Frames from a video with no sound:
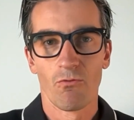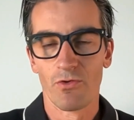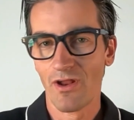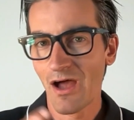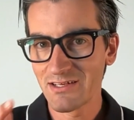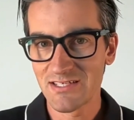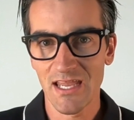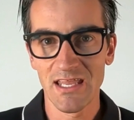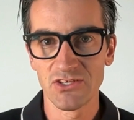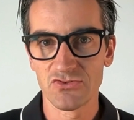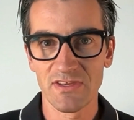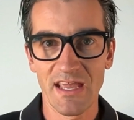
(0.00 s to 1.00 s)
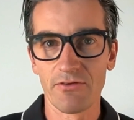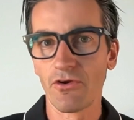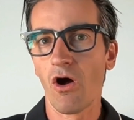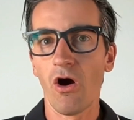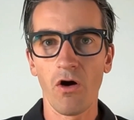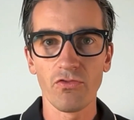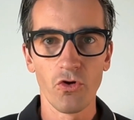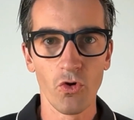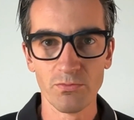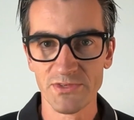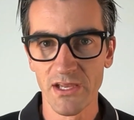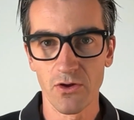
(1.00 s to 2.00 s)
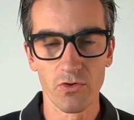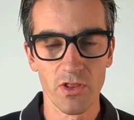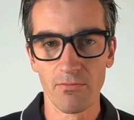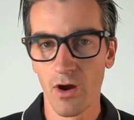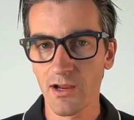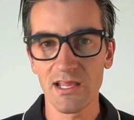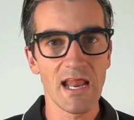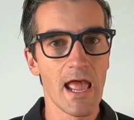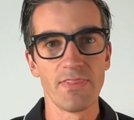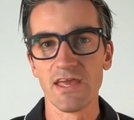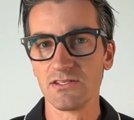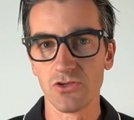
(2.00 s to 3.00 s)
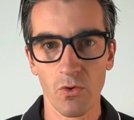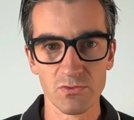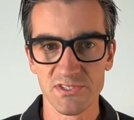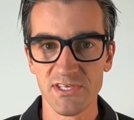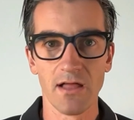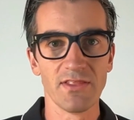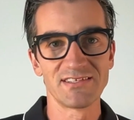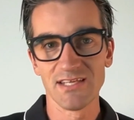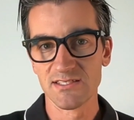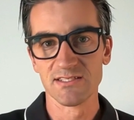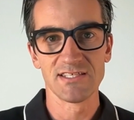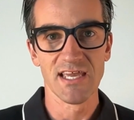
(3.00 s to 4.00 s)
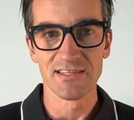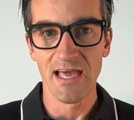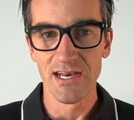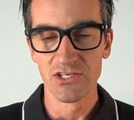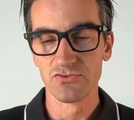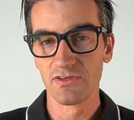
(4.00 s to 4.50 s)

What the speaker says: we're not taking into account all the homes that go to the market and they don't sell. That doesn't take that into